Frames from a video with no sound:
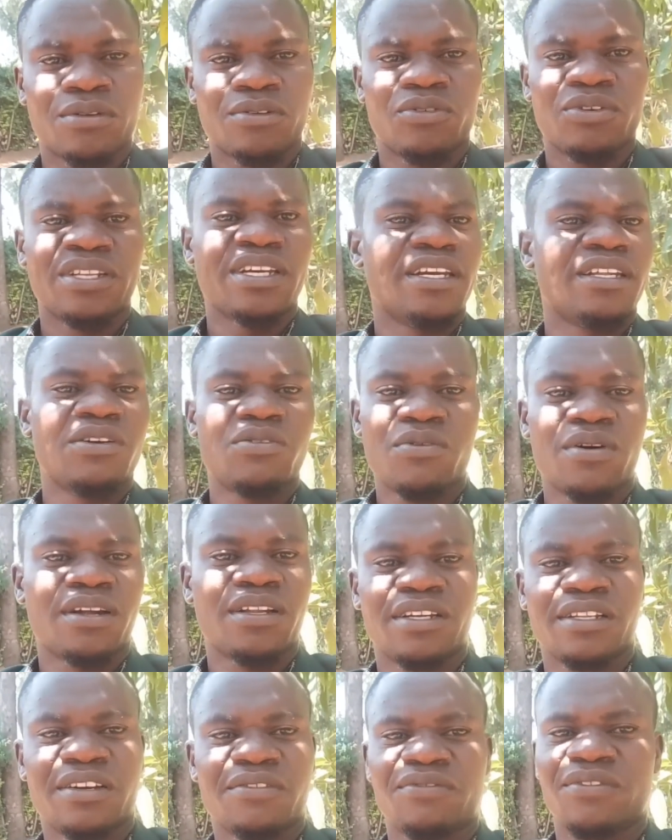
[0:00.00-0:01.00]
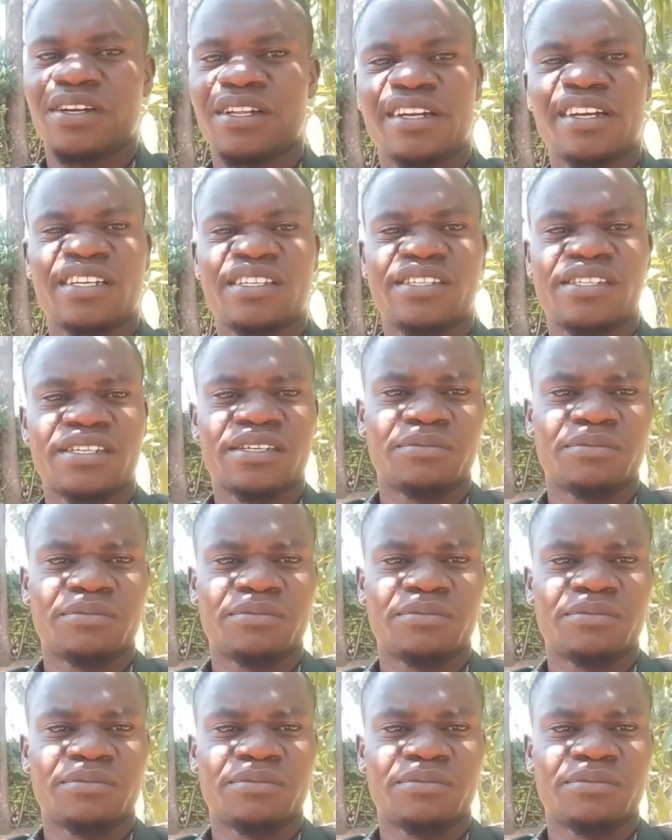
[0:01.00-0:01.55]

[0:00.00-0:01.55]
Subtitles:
with anyone in the village,